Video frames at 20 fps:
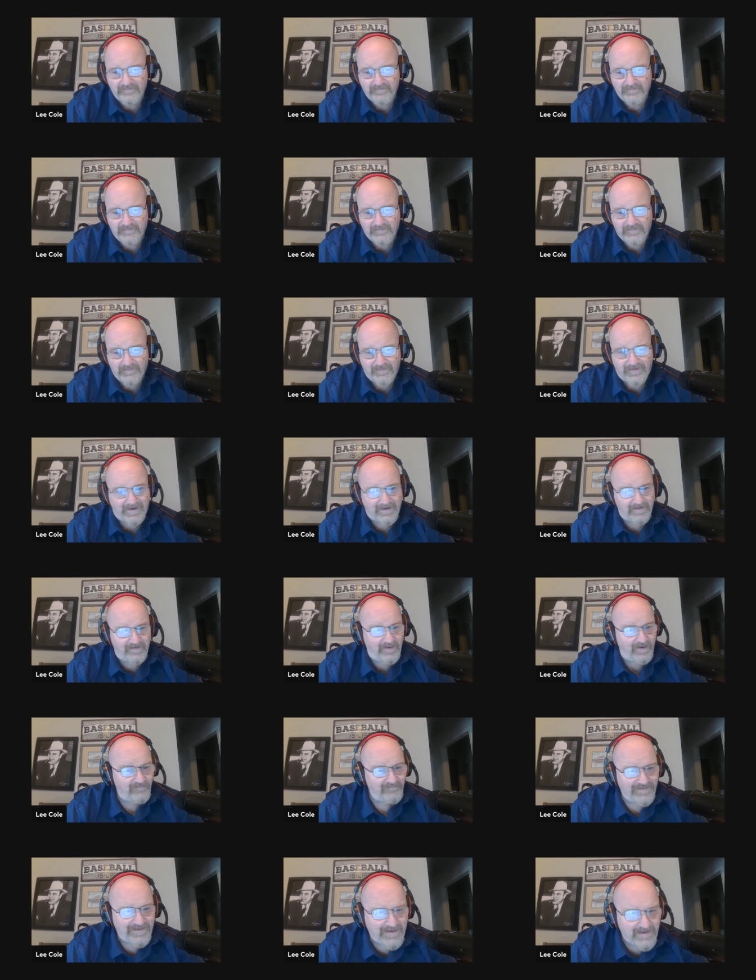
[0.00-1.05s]
You know, I
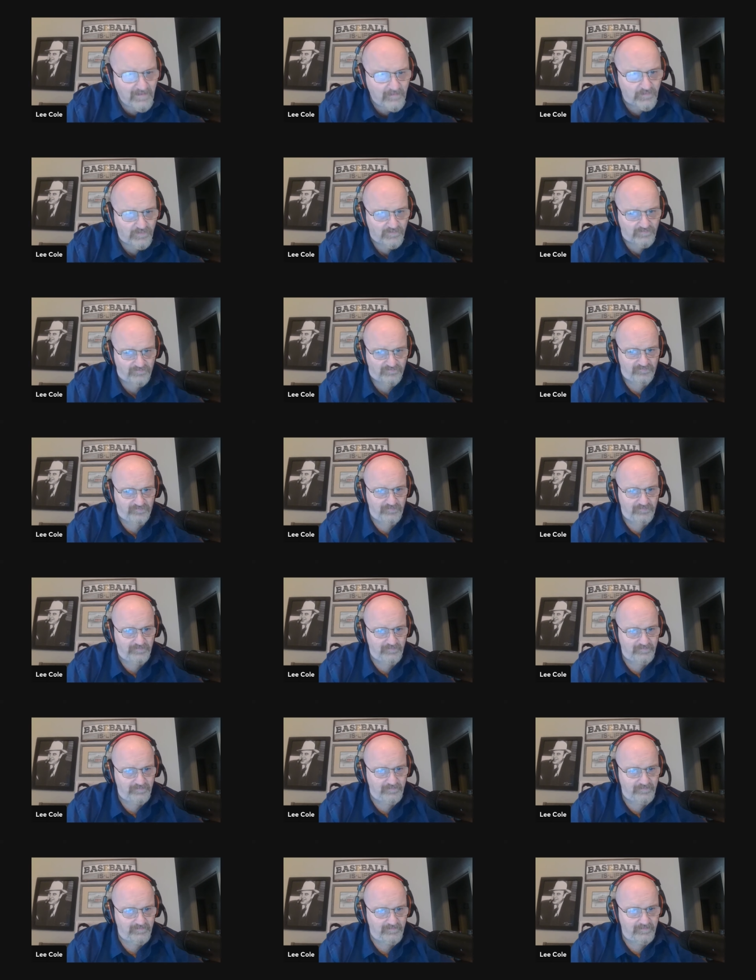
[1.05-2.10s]
love animals,
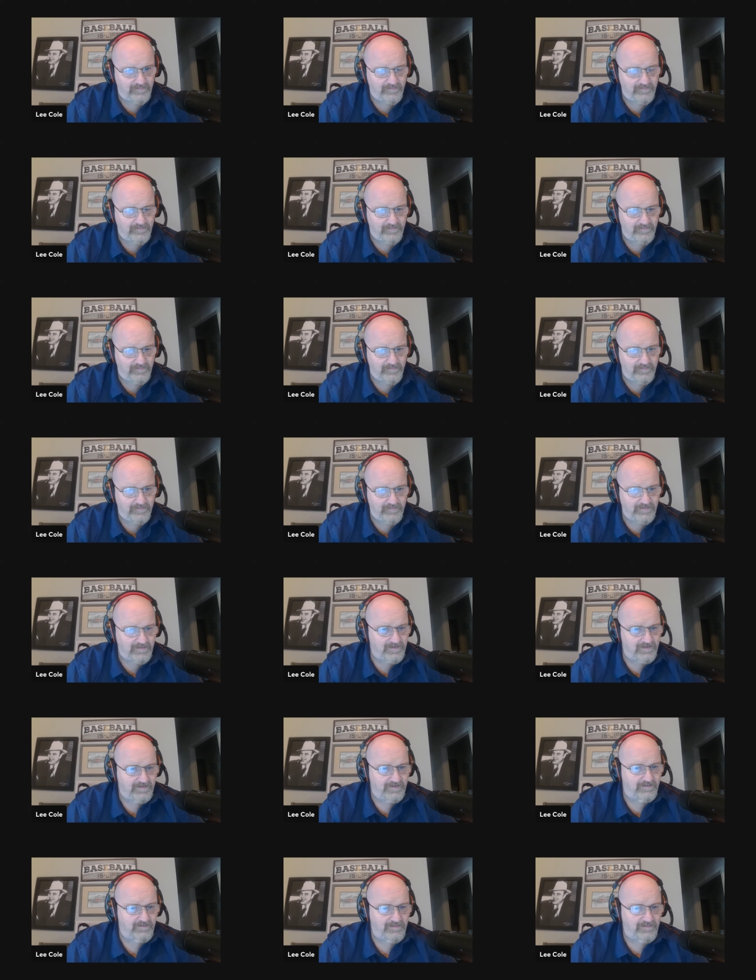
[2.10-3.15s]
and
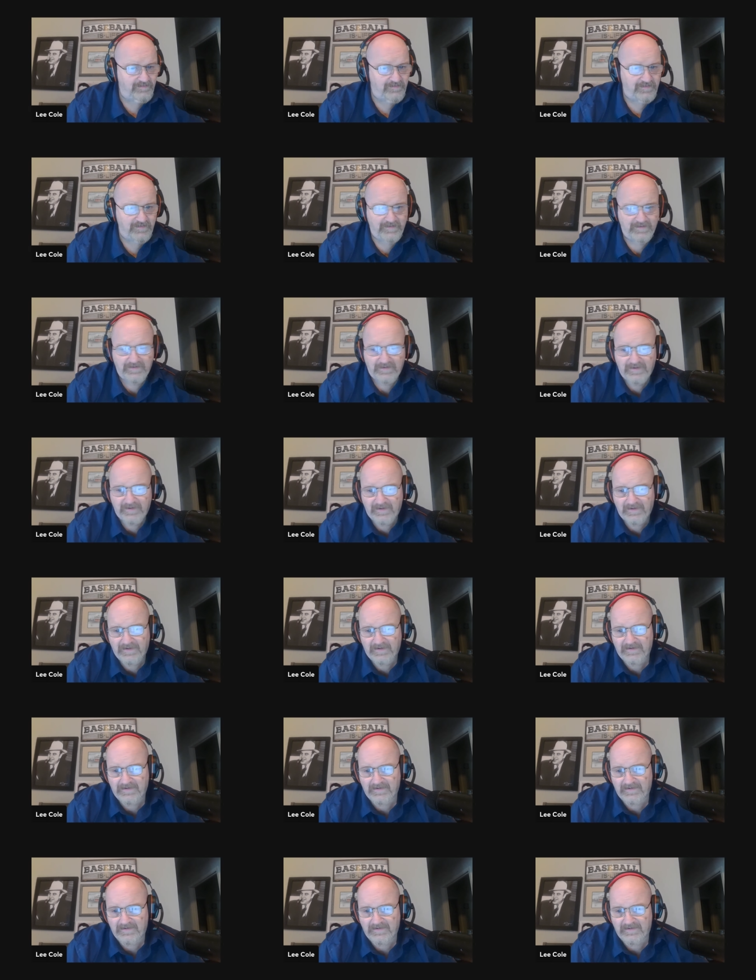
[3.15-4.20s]
they, eh, eh,
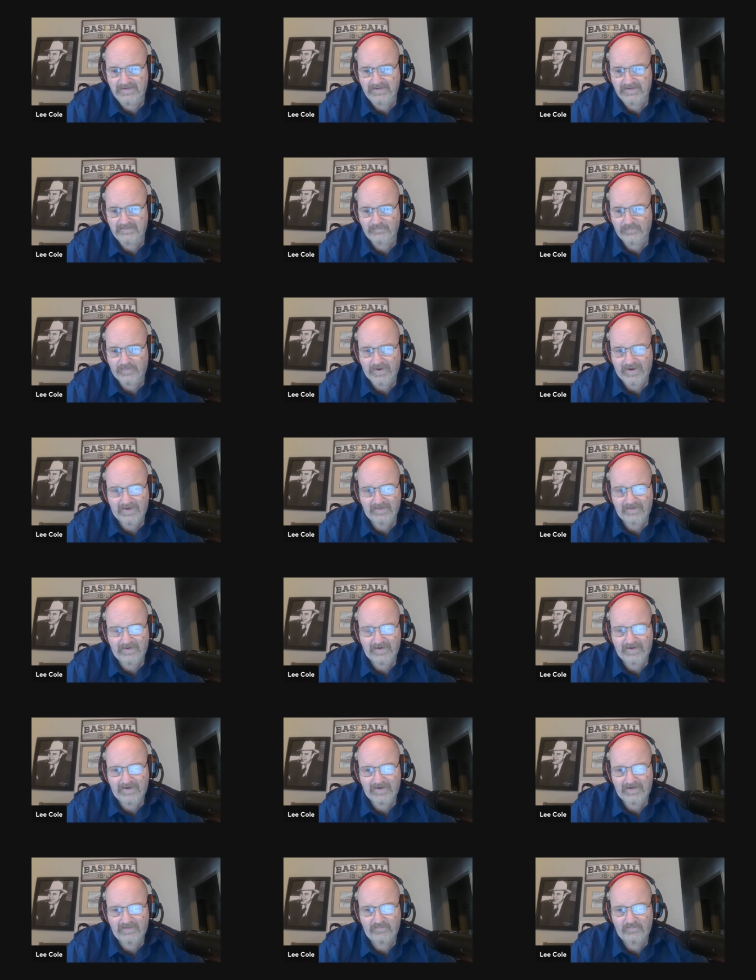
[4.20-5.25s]
eh, and when I
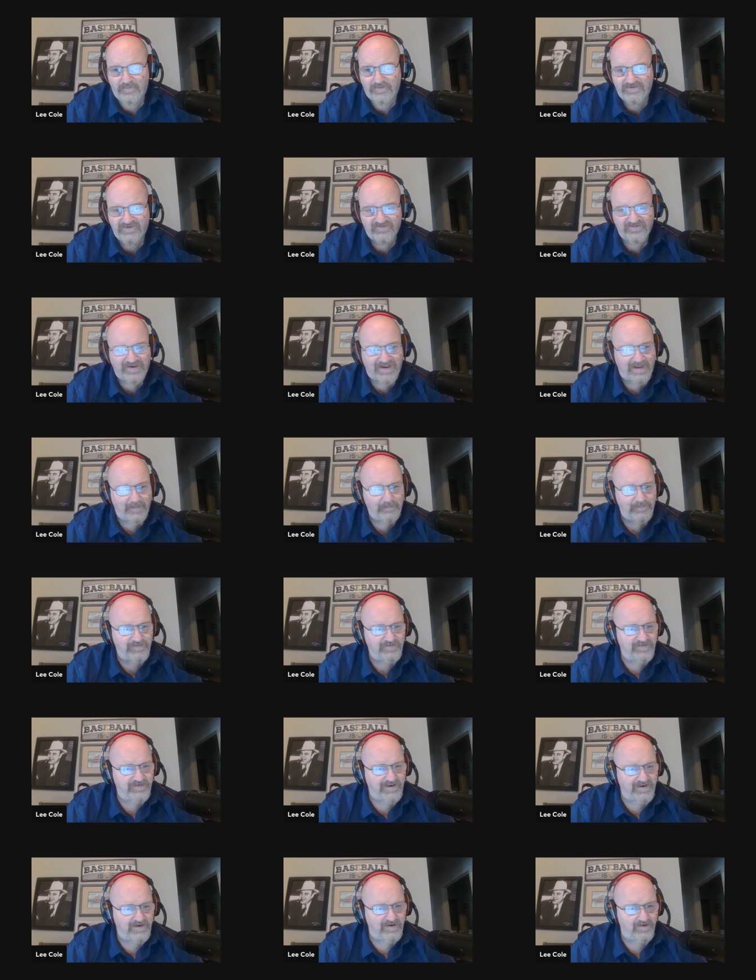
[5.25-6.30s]
and when this happened
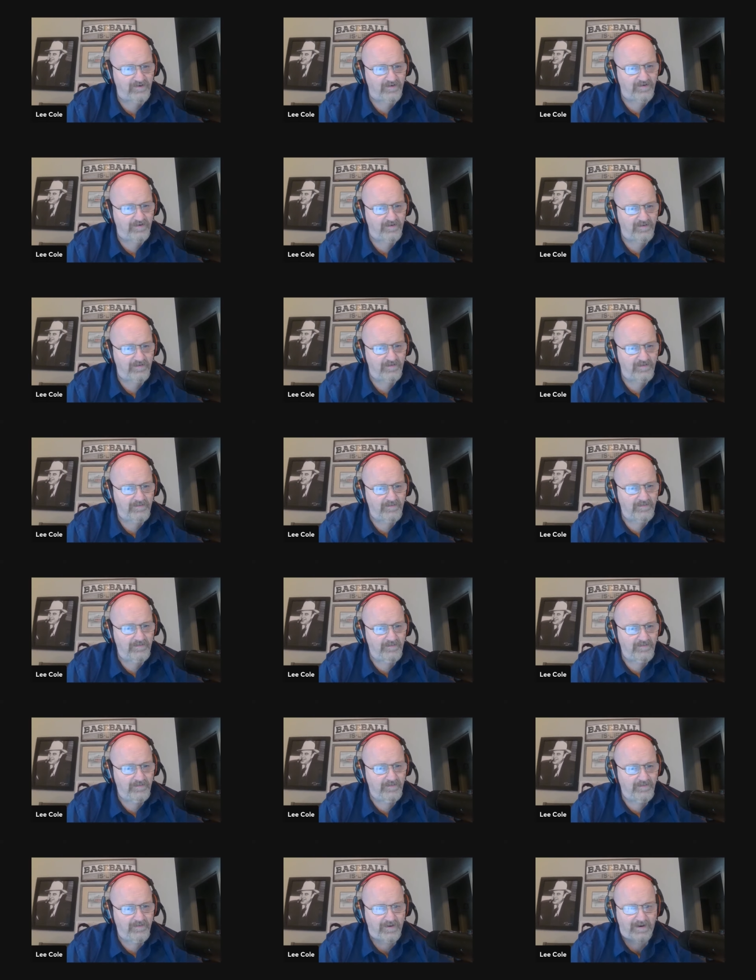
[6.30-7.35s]
today to her,
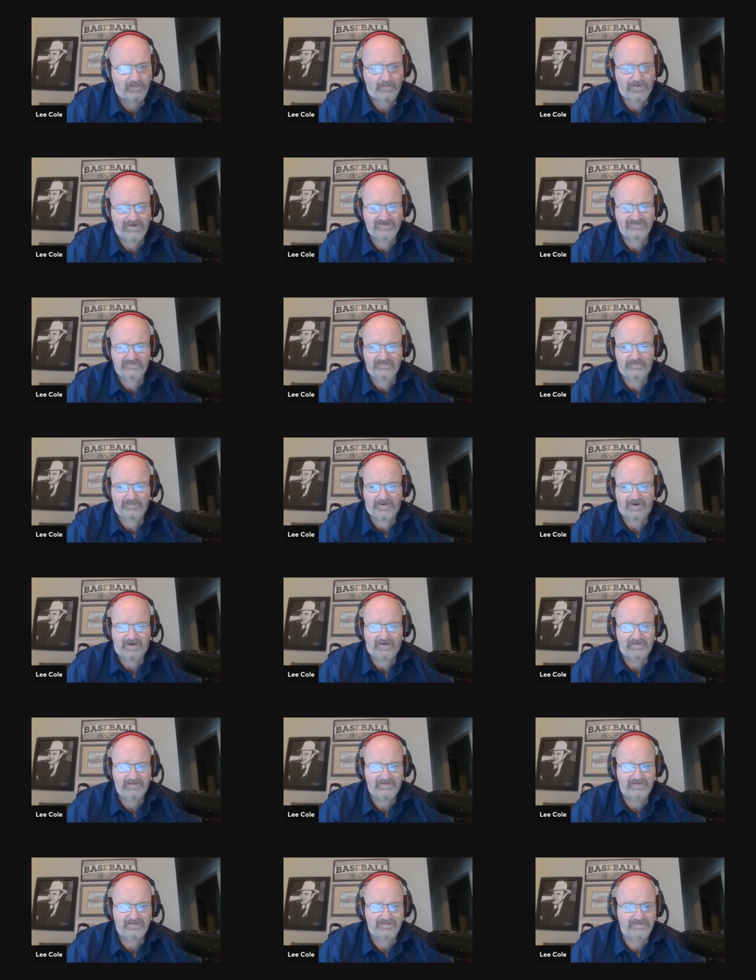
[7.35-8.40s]
I went to
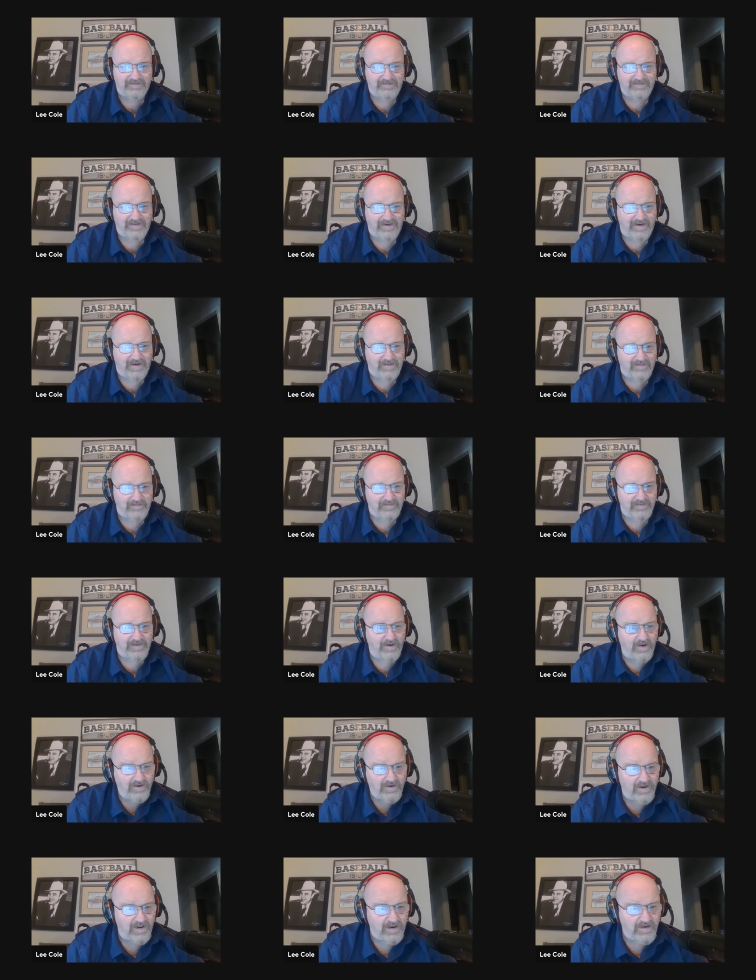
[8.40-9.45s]
Polly and I
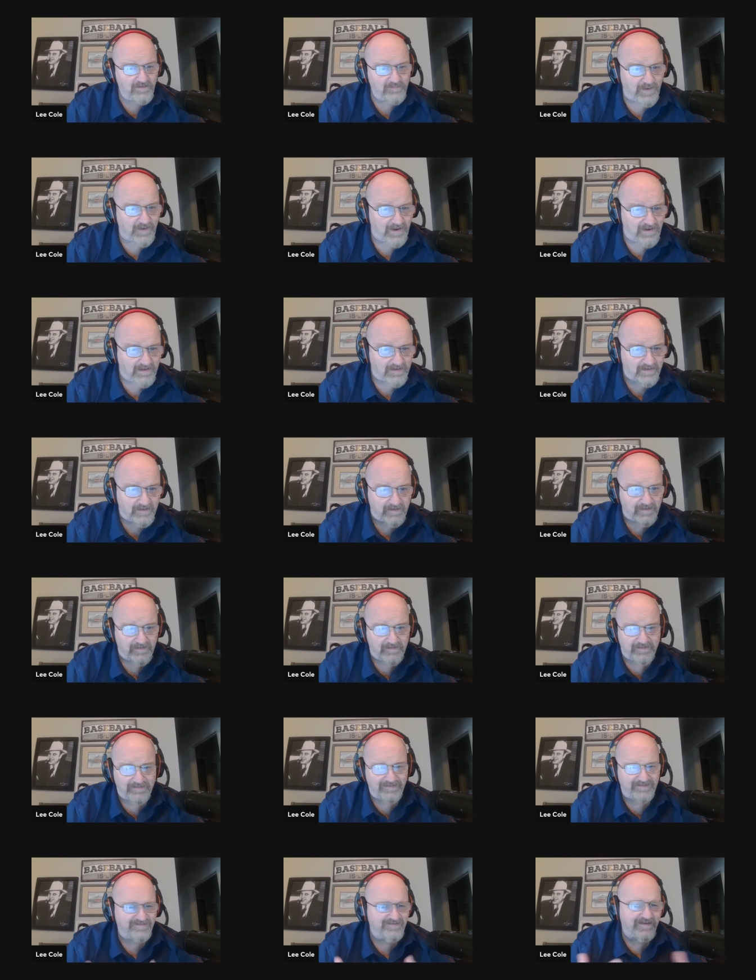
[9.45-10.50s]
hugged, hugged Polly.
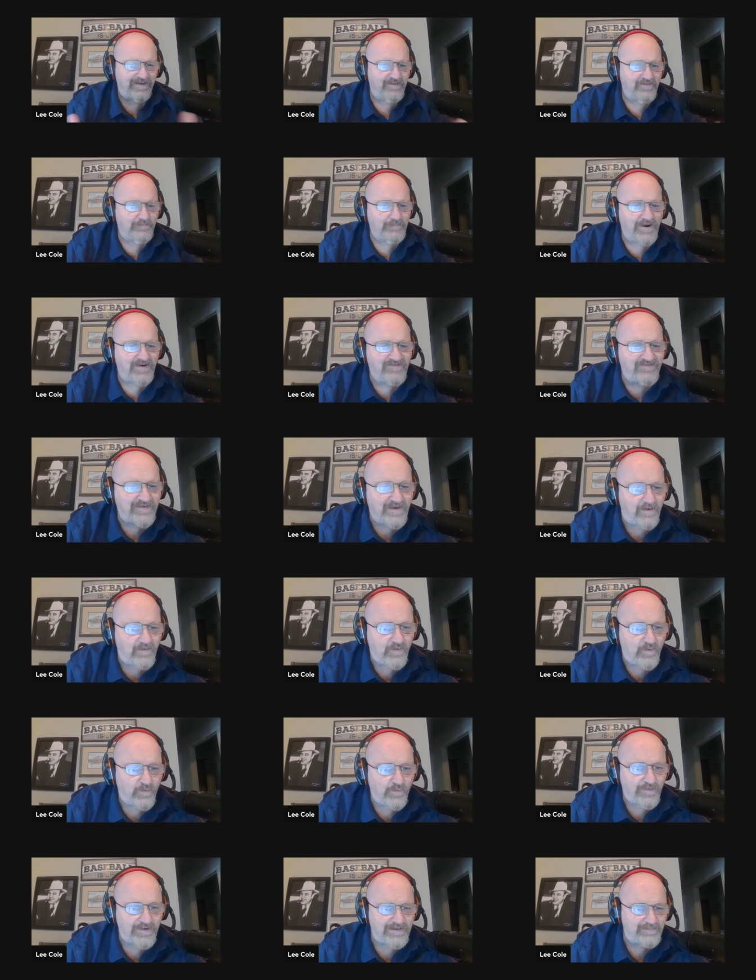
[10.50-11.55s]
It might sound
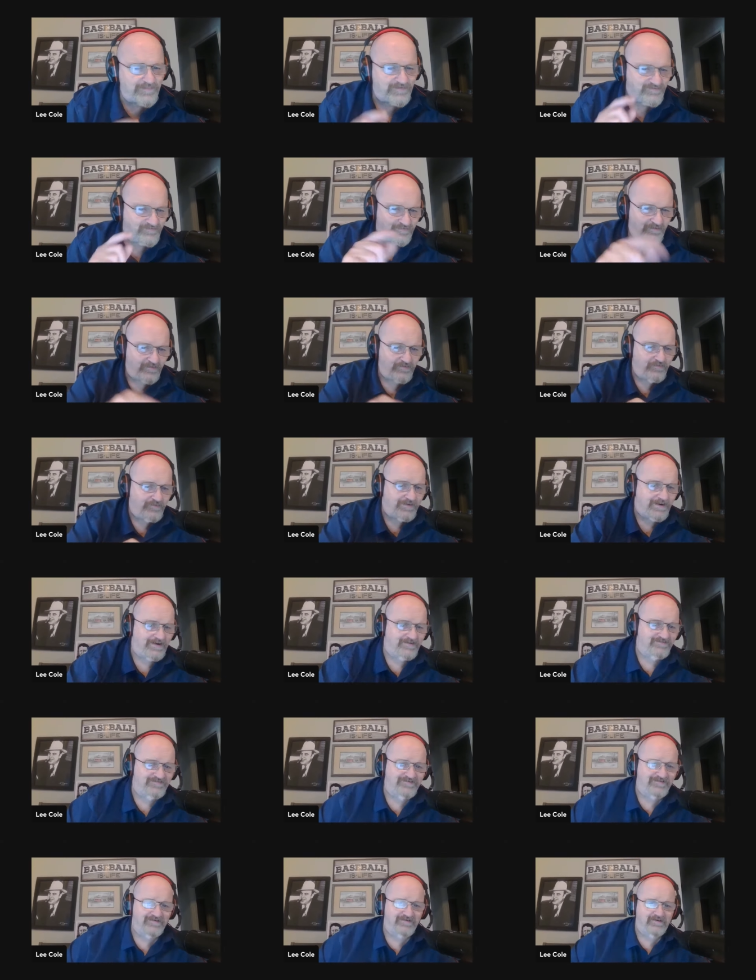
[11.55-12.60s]
corny, but you know, you guys
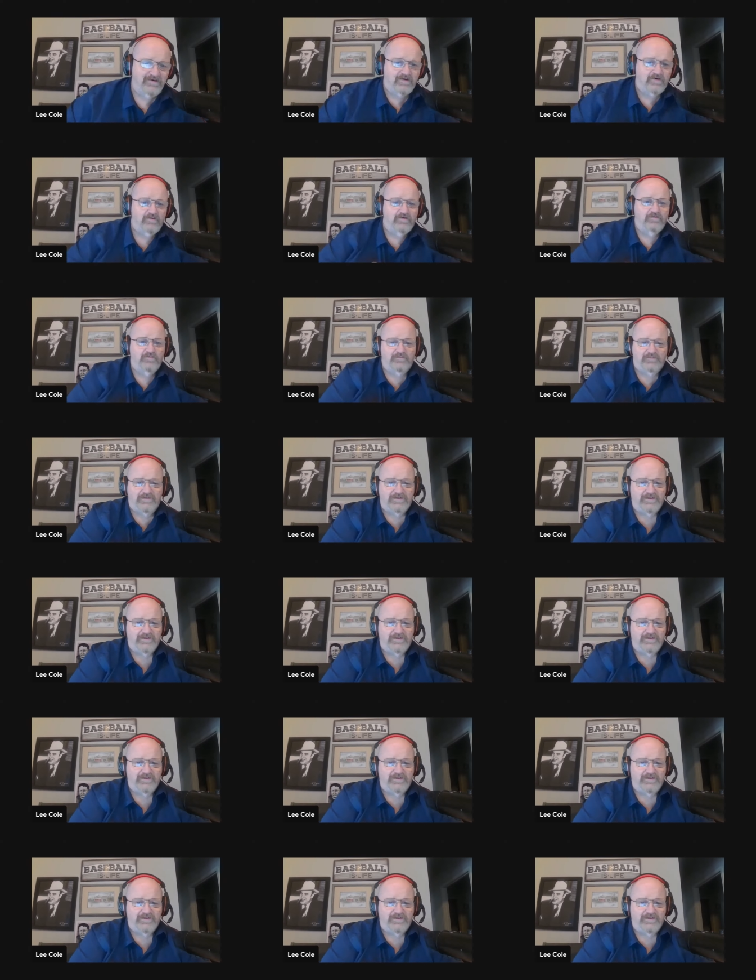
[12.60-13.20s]
sitting at home,